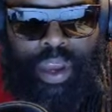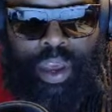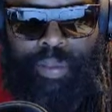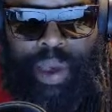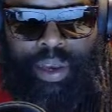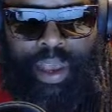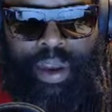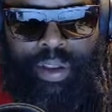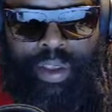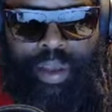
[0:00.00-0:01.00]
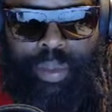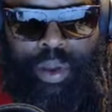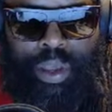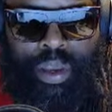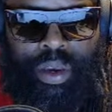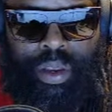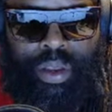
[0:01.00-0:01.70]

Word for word: Now you're back down to 10 million.